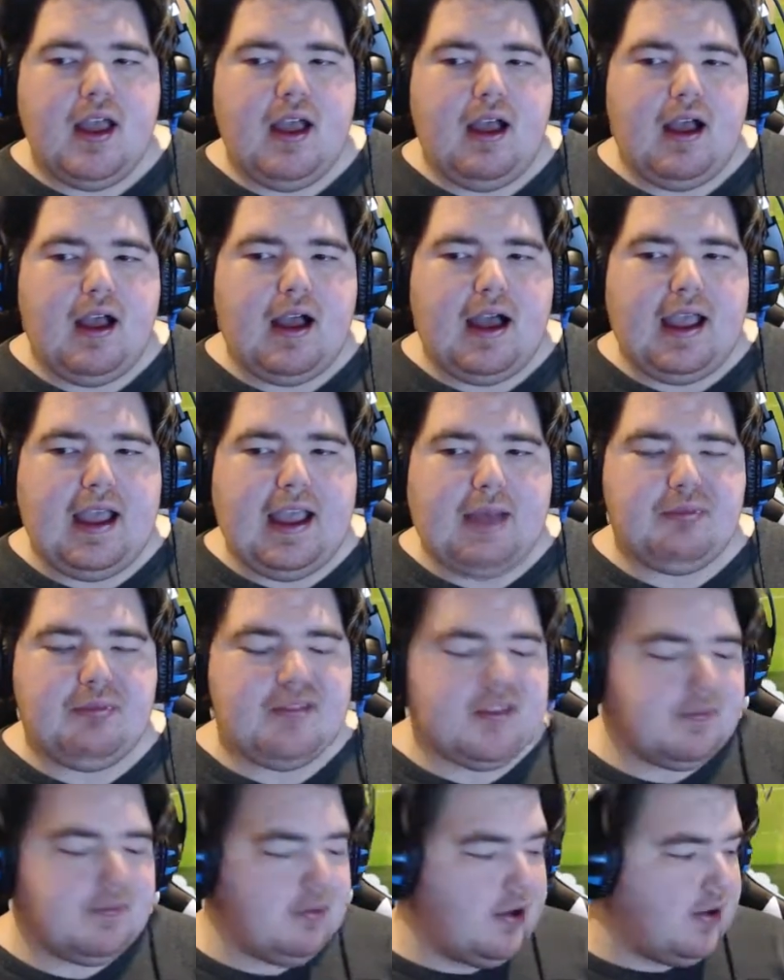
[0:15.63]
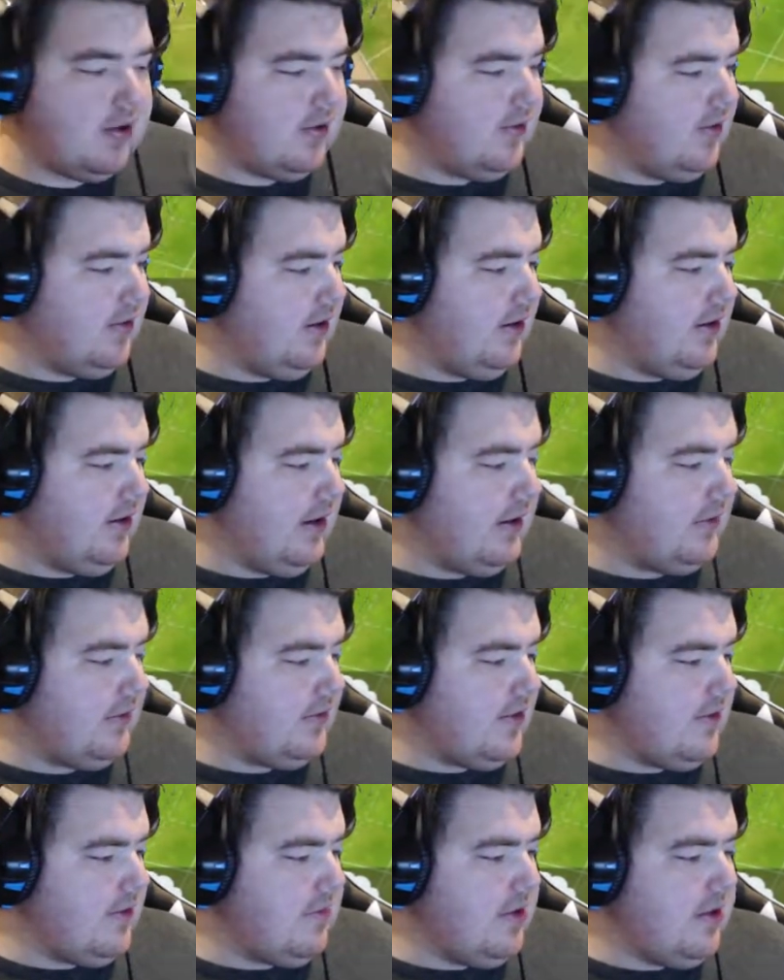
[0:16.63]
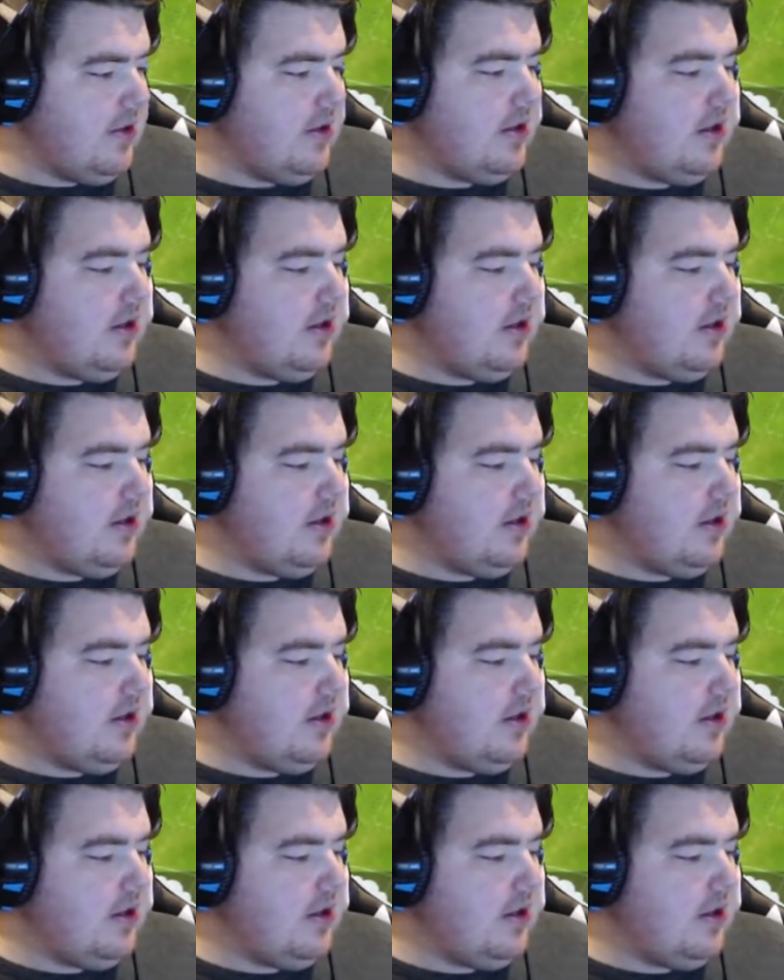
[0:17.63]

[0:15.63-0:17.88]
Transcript: I have this book sitting next to me